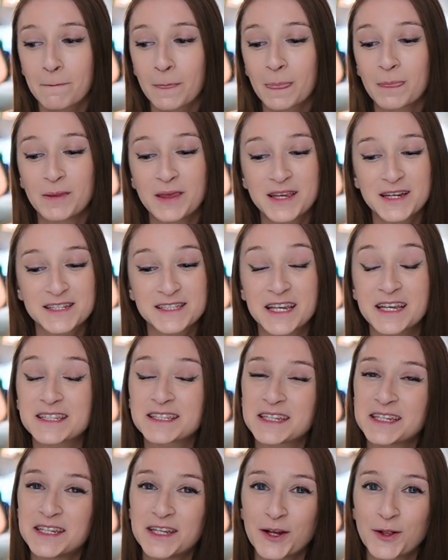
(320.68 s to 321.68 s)
because as a
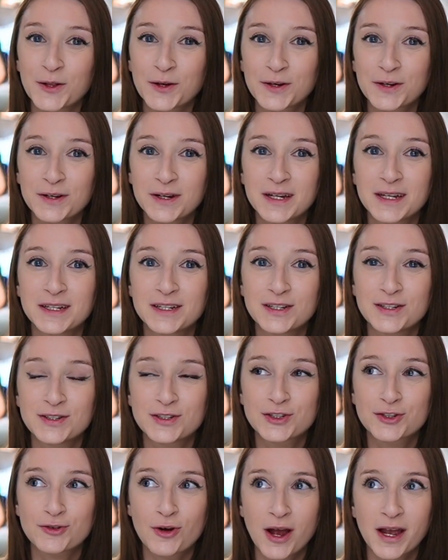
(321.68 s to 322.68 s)
healer,
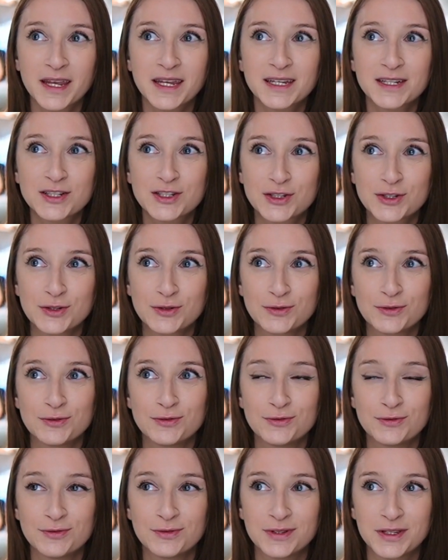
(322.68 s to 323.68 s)
trying
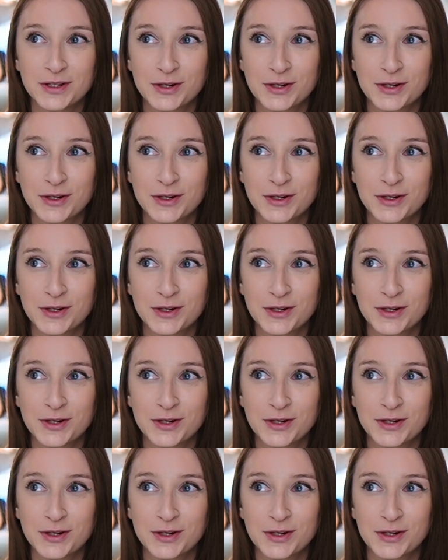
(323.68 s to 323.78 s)
to,